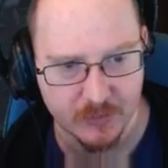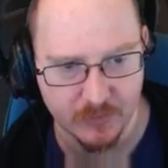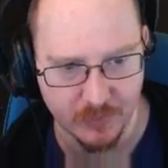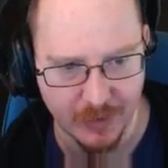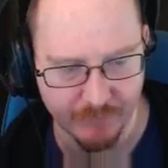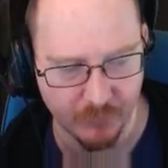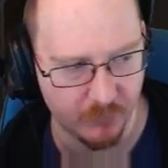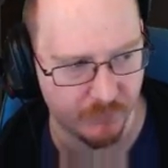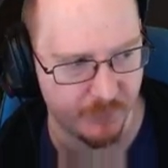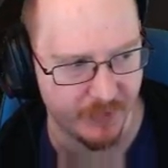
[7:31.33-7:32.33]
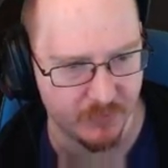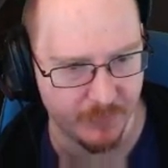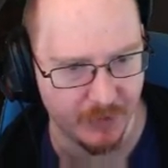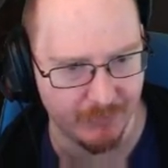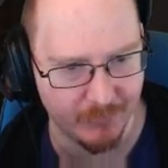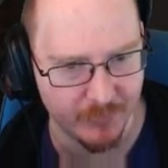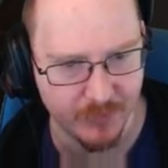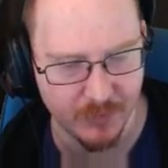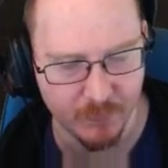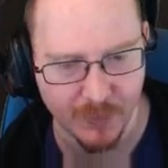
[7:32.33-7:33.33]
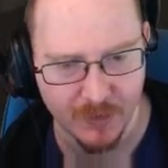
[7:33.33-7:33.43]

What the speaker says: So you have a lot of space to play around with here.